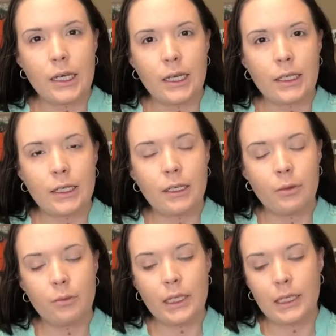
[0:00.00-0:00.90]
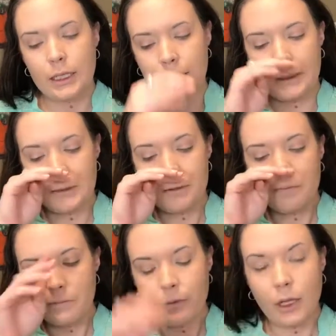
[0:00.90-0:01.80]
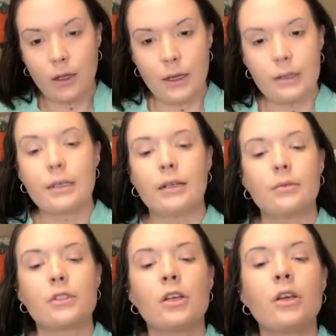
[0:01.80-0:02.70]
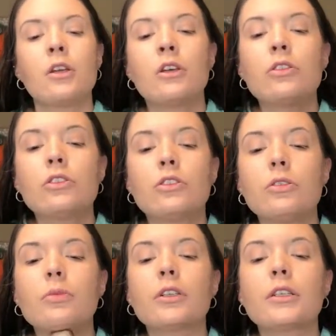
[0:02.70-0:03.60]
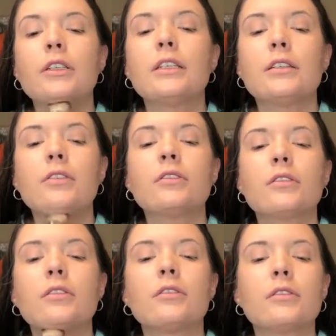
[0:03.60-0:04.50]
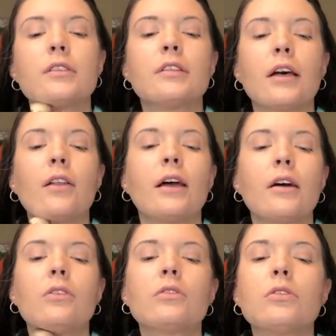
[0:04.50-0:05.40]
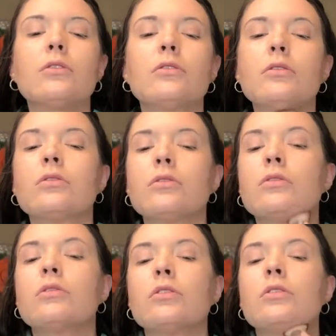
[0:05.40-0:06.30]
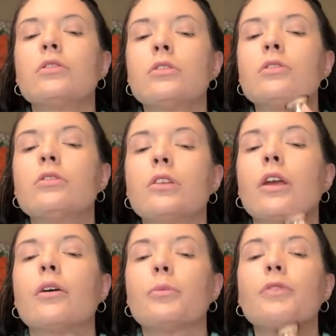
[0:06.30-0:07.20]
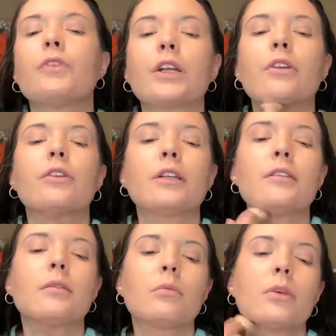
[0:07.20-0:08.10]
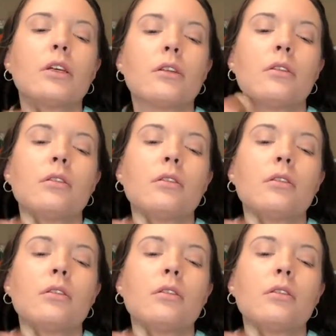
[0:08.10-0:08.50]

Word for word: like, because a lot of the times super good deals sell out. Yeah, I mean, for good reason, but